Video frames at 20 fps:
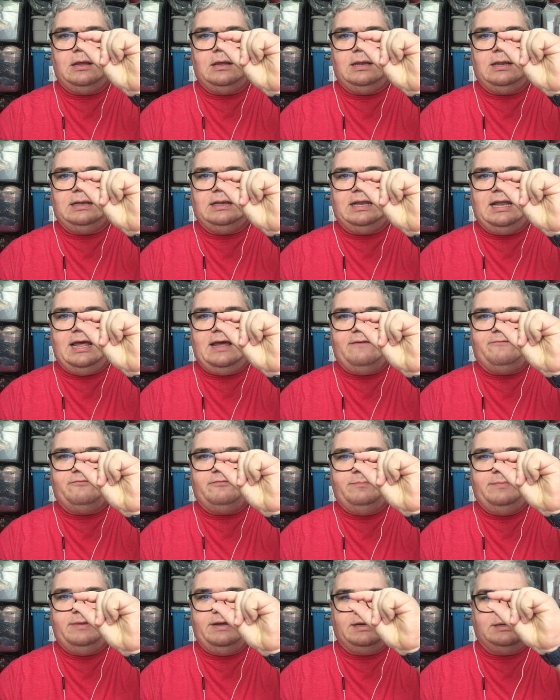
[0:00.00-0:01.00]

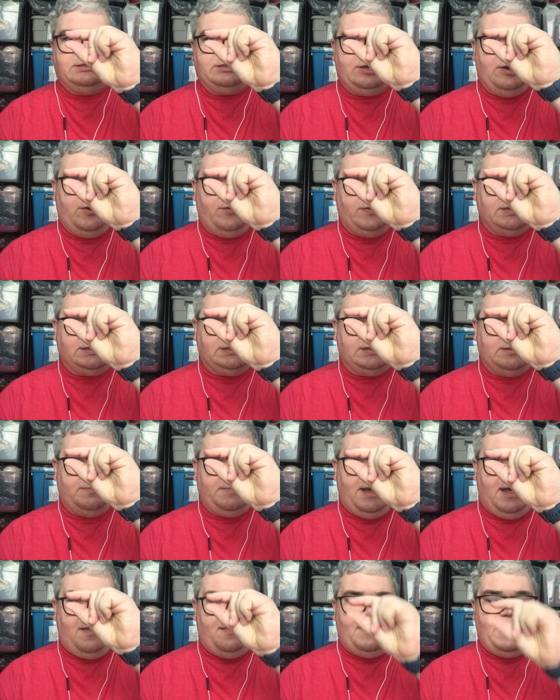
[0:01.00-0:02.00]
left big toe that's
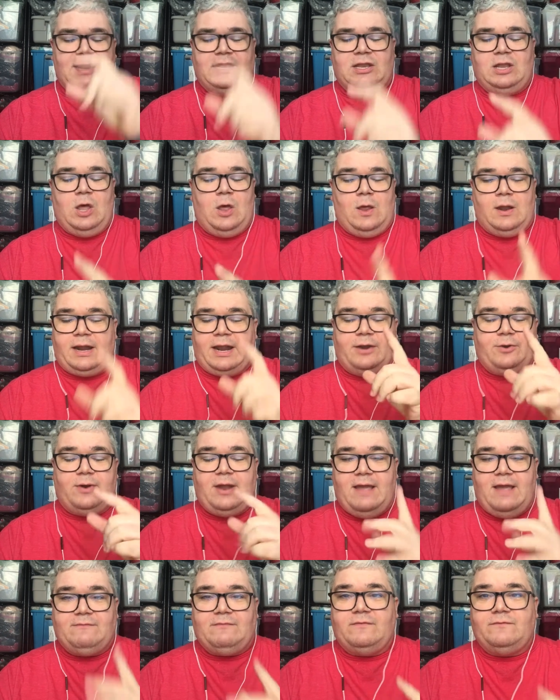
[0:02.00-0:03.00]
about that long. I don't
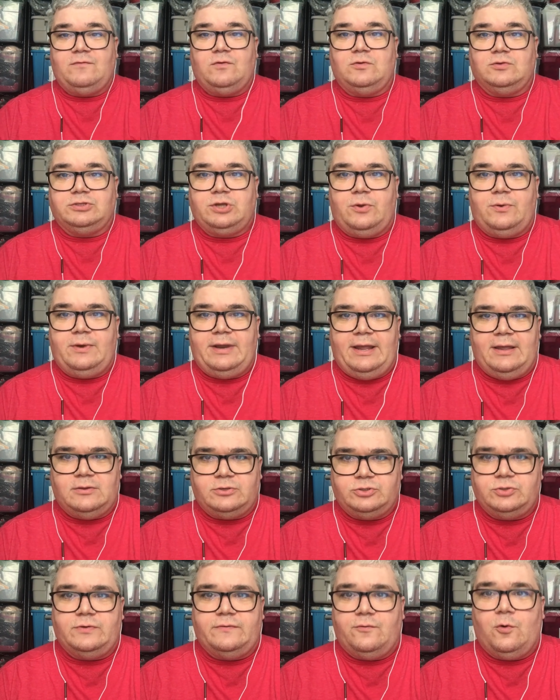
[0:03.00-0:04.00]
have a full toenail
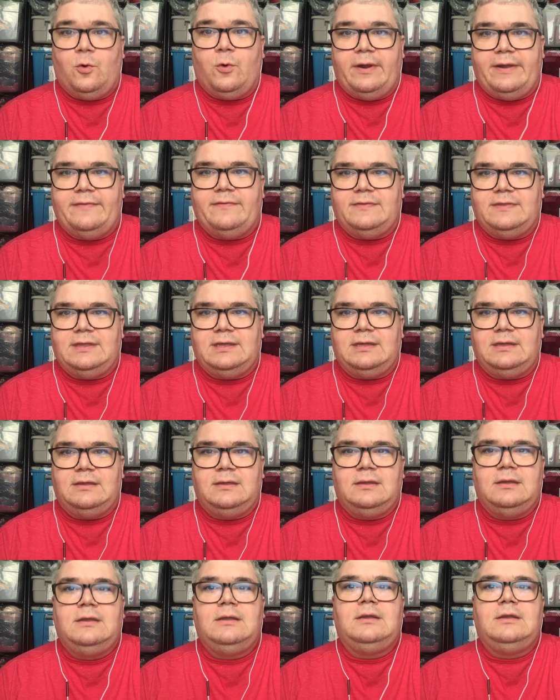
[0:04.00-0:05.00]
to avoid the
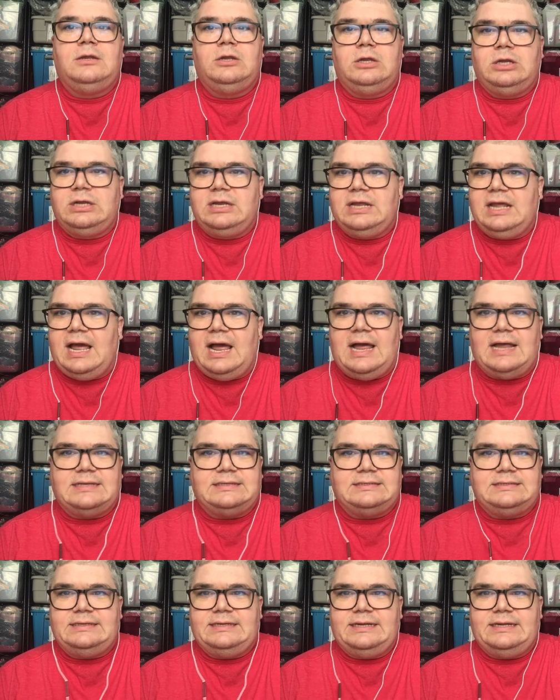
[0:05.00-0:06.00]

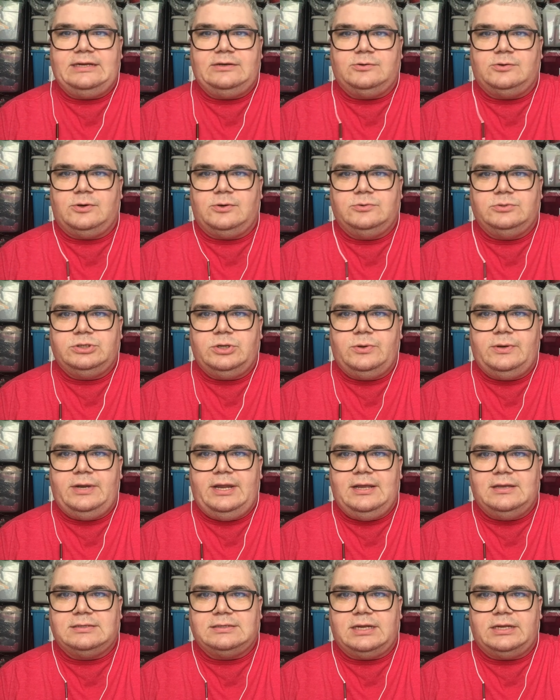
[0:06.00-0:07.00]
constant ingrown
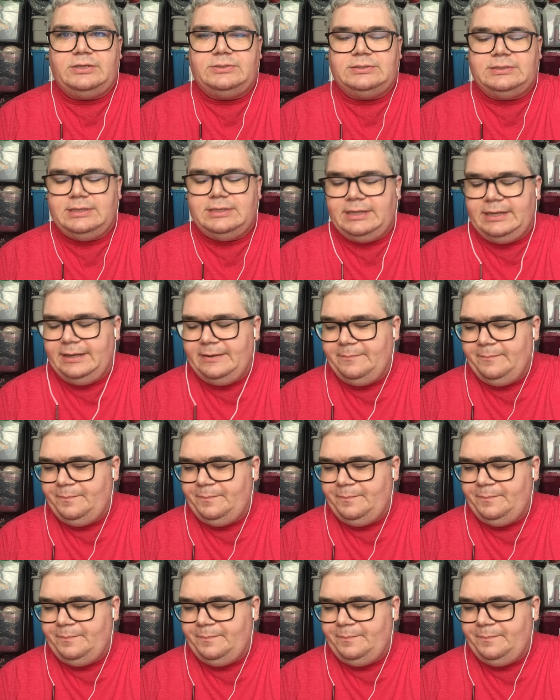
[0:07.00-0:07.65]
toenails I used to get.